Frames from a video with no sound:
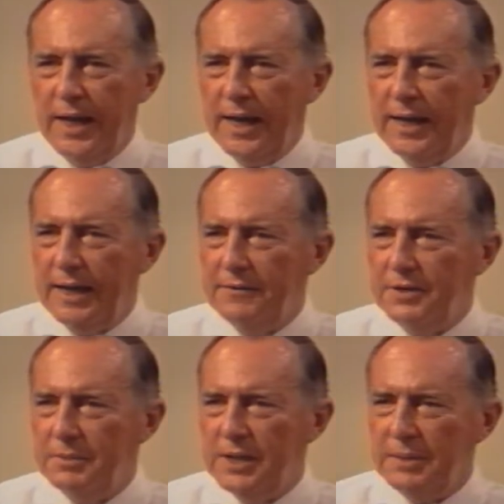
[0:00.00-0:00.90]
I'd love
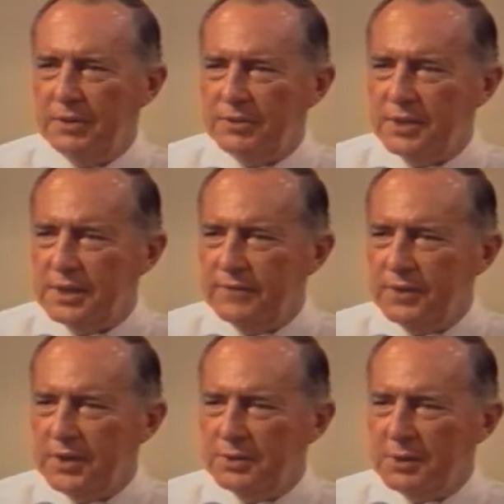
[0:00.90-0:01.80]
to be able to receive
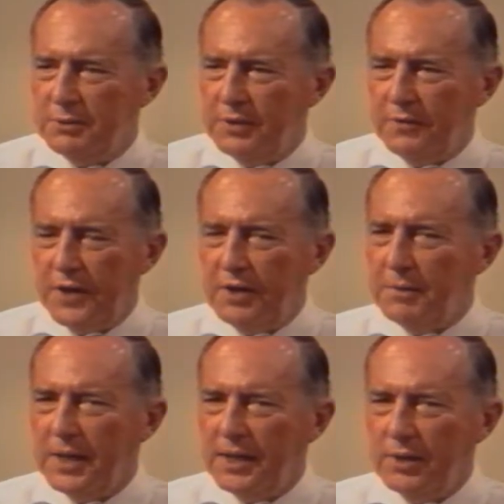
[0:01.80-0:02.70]
God's word with faith,
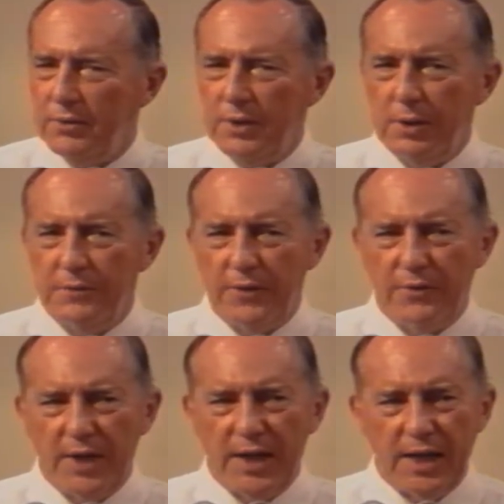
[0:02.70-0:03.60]
but I don't know if I
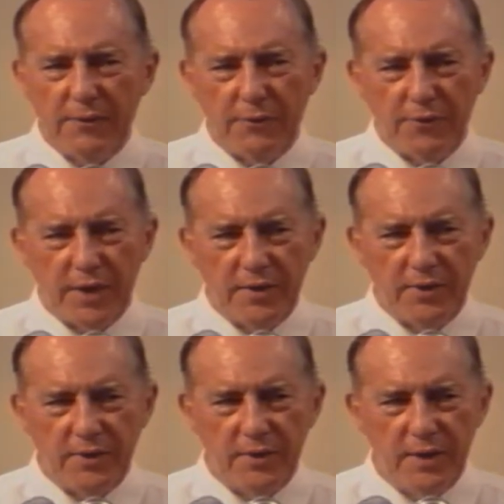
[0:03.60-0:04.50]
really have
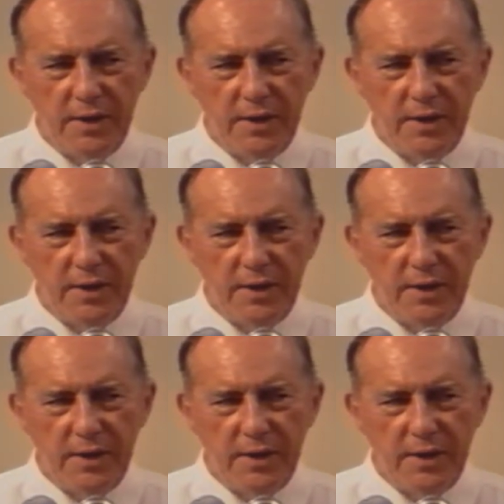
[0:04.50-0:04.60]
faith.